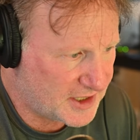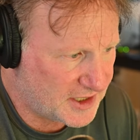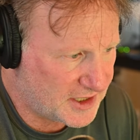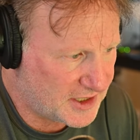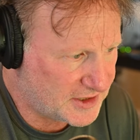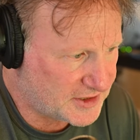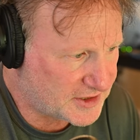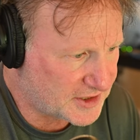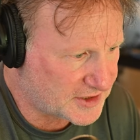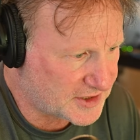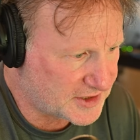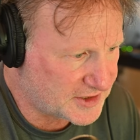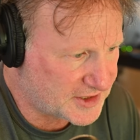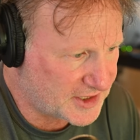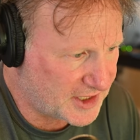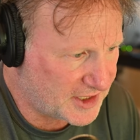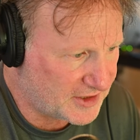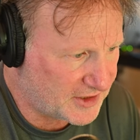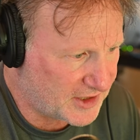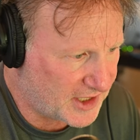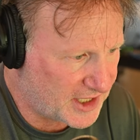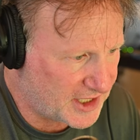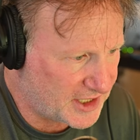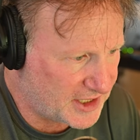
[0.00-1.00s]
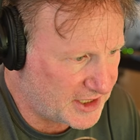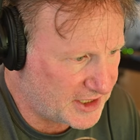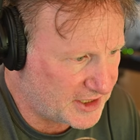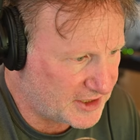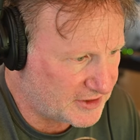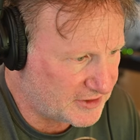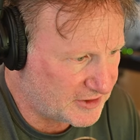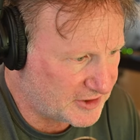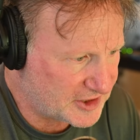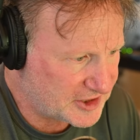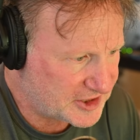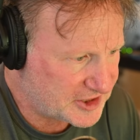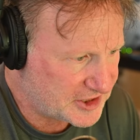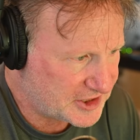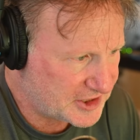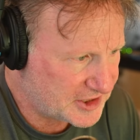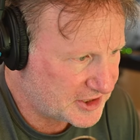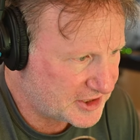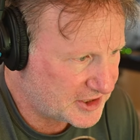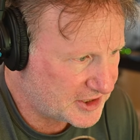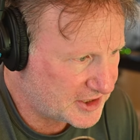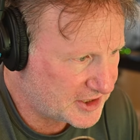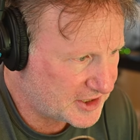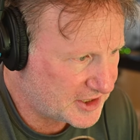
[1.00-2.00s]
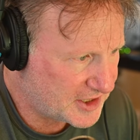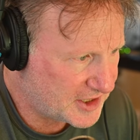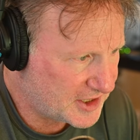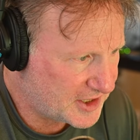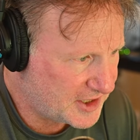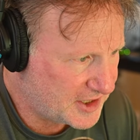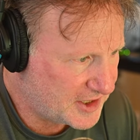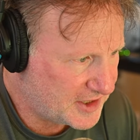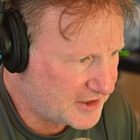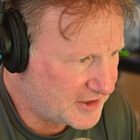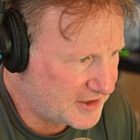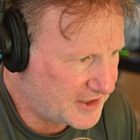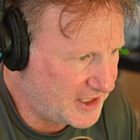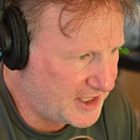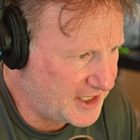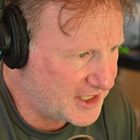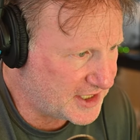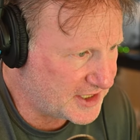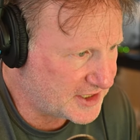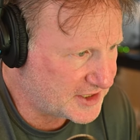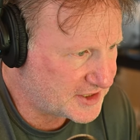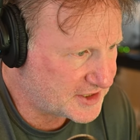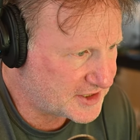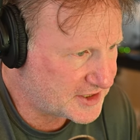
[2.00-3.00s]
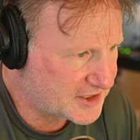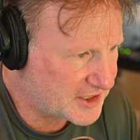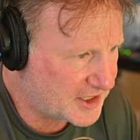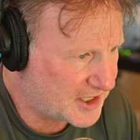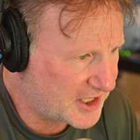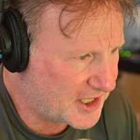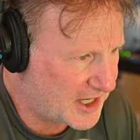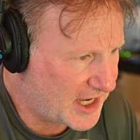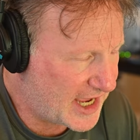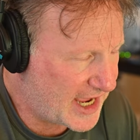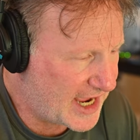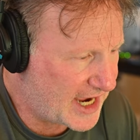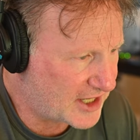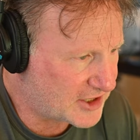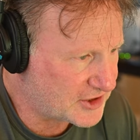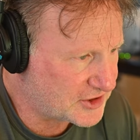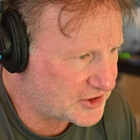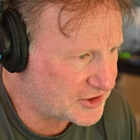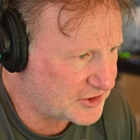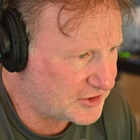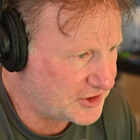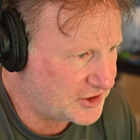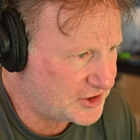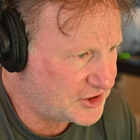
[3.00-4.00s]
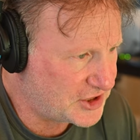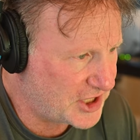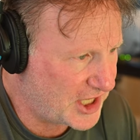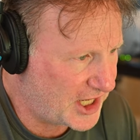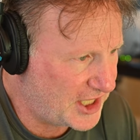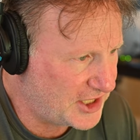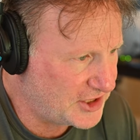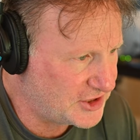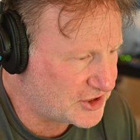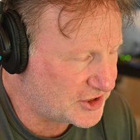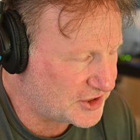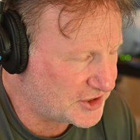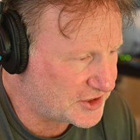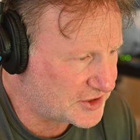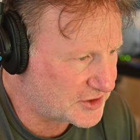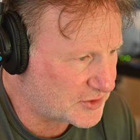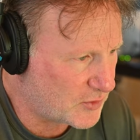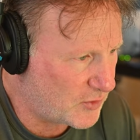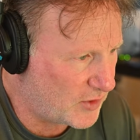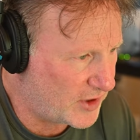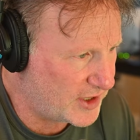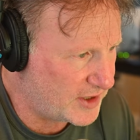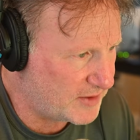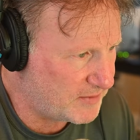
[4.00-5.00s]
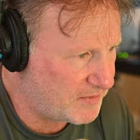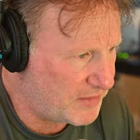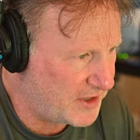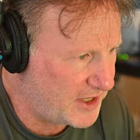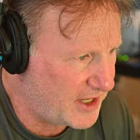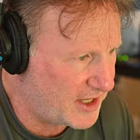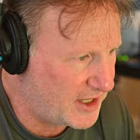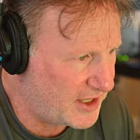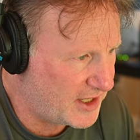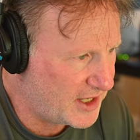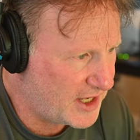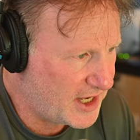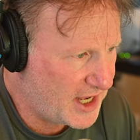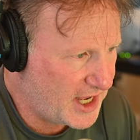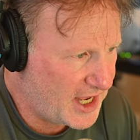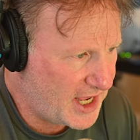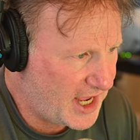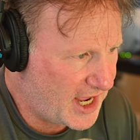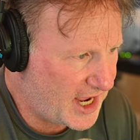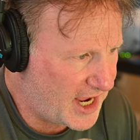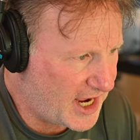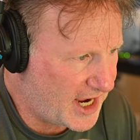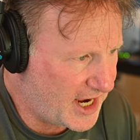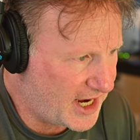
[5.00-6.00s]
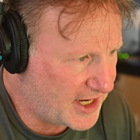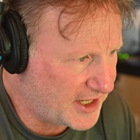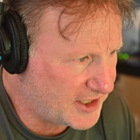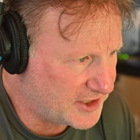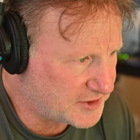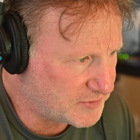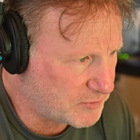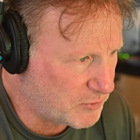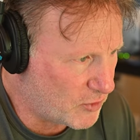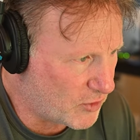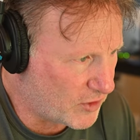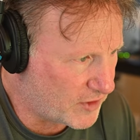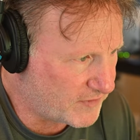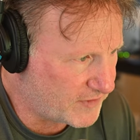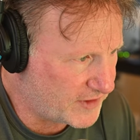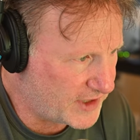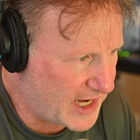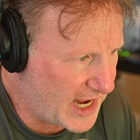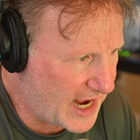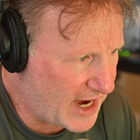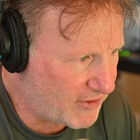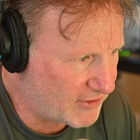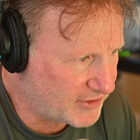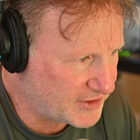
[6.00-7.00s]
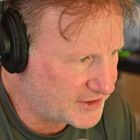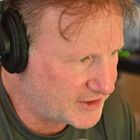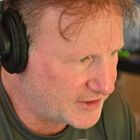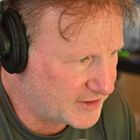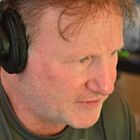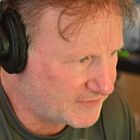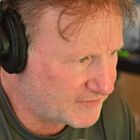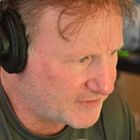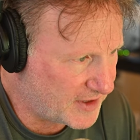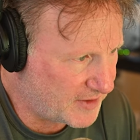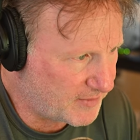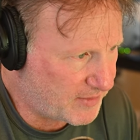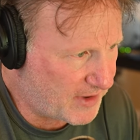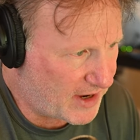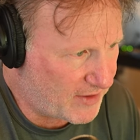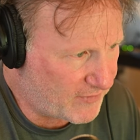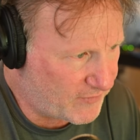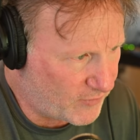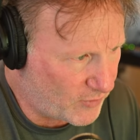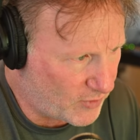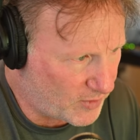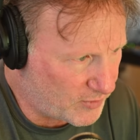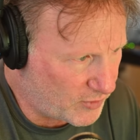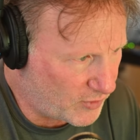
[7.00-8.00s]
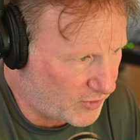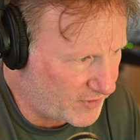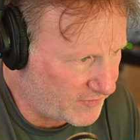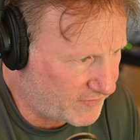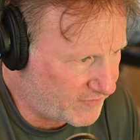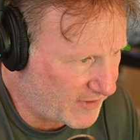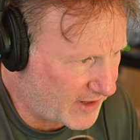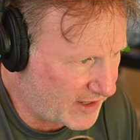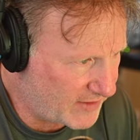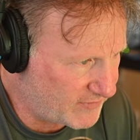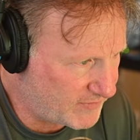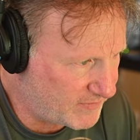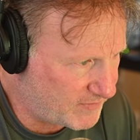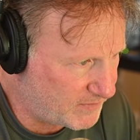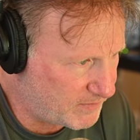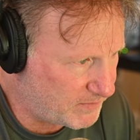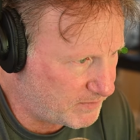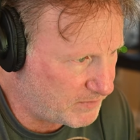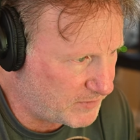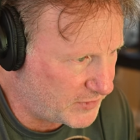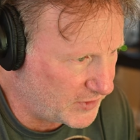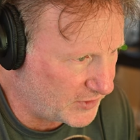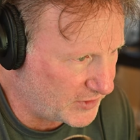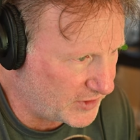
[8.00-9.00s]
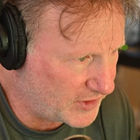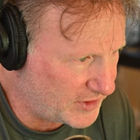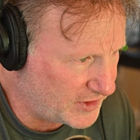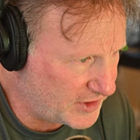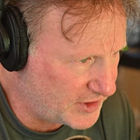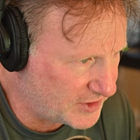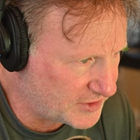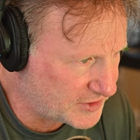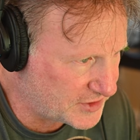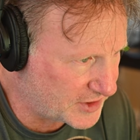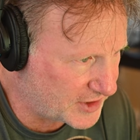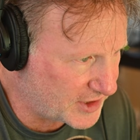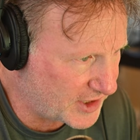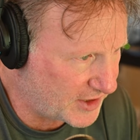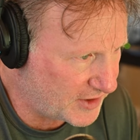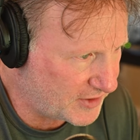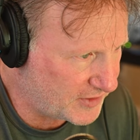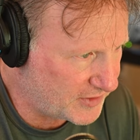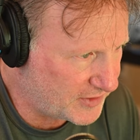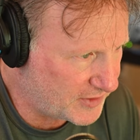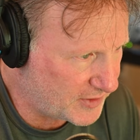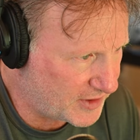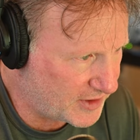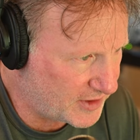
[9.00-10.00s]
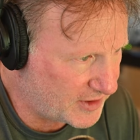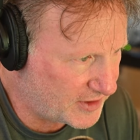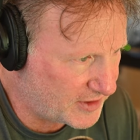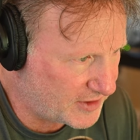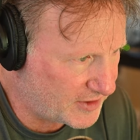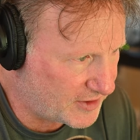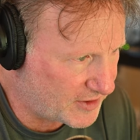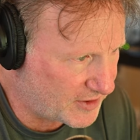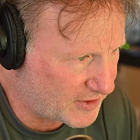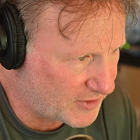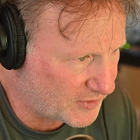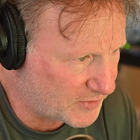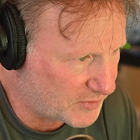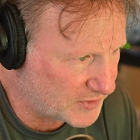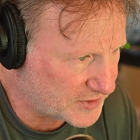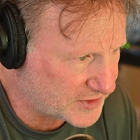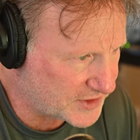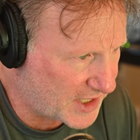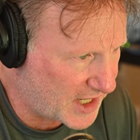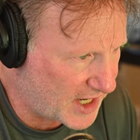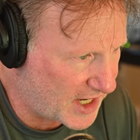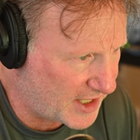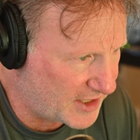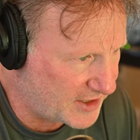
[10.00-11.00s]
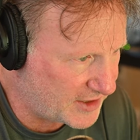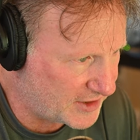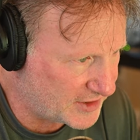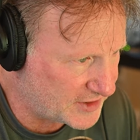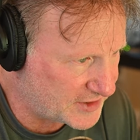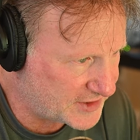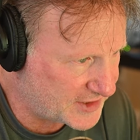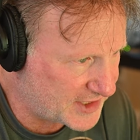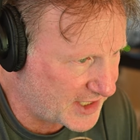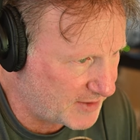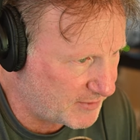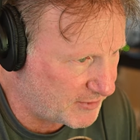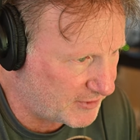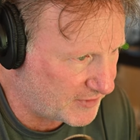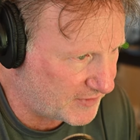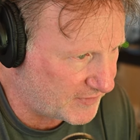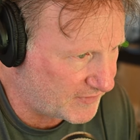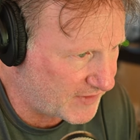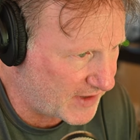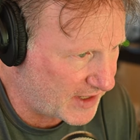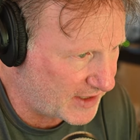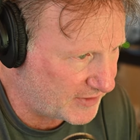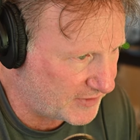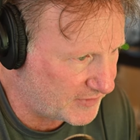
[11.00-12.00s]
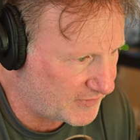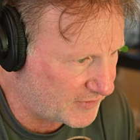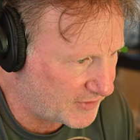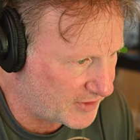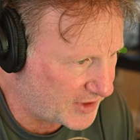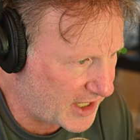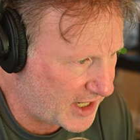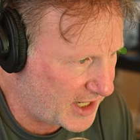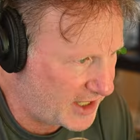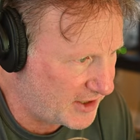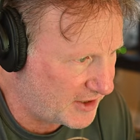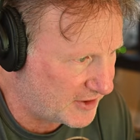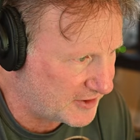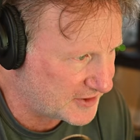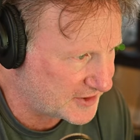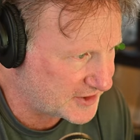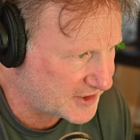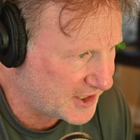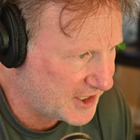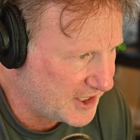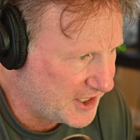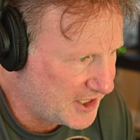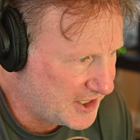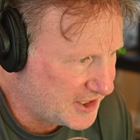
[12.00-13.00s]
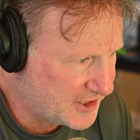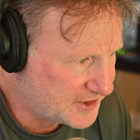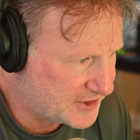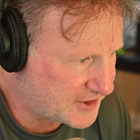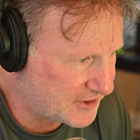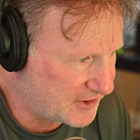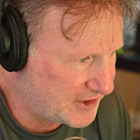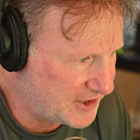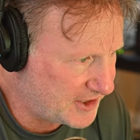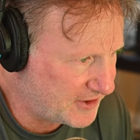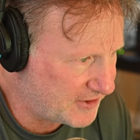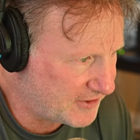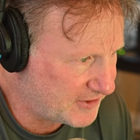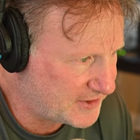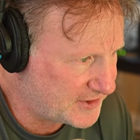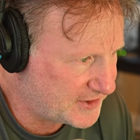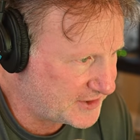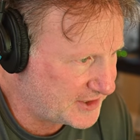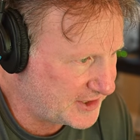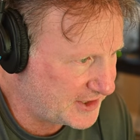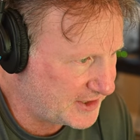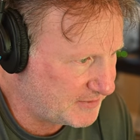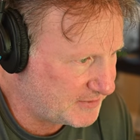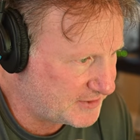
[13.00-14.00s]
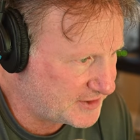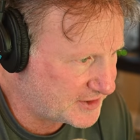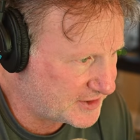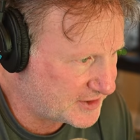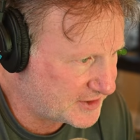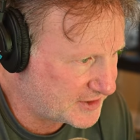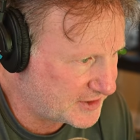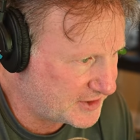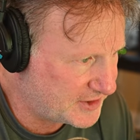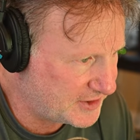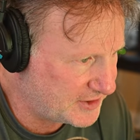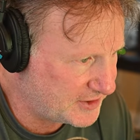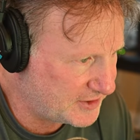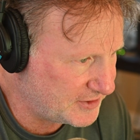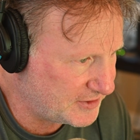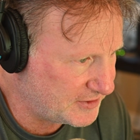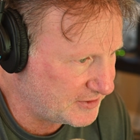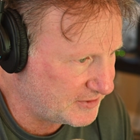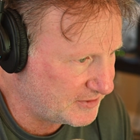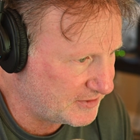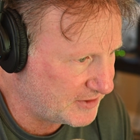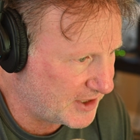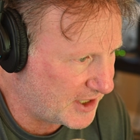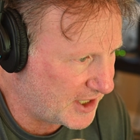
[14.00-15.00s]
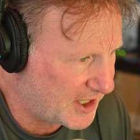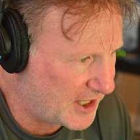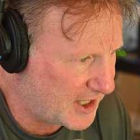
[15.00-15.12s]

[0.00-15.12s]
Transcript: It doesn't say a lot of English. This actually changes quite a bit and is more of a narrative. About 4.5 billion years ago, the Earth was hot and unstable and violent volcanoes. So here it seems to